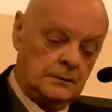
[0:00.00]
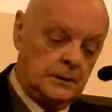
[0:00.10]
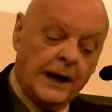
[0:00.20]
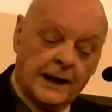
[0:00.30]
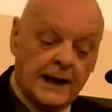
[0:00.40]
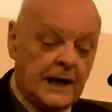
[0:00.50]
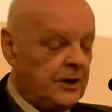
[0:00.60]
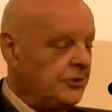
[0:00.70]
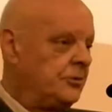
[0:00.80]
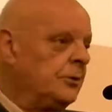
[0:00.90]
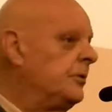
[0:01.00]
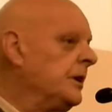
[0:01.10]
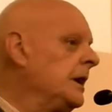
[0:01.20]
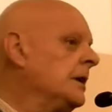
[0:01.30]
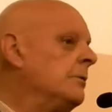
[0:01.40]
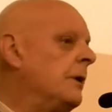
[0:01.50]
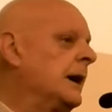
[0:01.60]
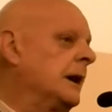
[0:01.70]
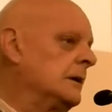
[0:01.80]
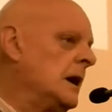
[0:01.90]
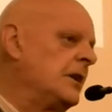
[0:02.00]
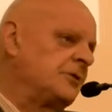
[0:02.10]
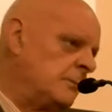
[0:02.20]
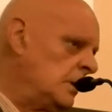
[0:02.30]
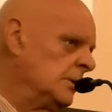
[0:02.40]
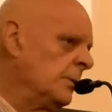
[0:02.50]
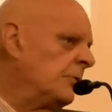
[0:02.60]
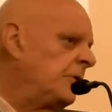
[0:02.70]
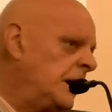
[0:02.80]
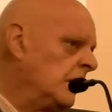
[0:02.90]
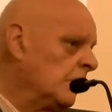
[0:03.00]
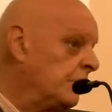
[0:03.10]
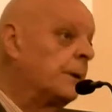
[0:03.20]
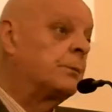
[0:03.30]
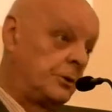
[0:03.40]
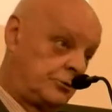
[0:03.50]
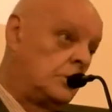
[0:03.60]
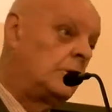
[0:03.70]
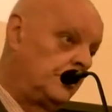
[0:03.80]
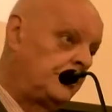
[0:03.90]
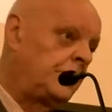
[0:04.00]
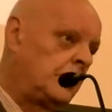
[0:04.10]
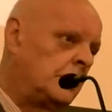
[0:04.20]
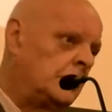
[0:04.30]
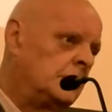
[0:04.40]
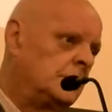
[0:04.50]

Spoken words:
likely attitudes they didn't recognize among themselves, but which God saw.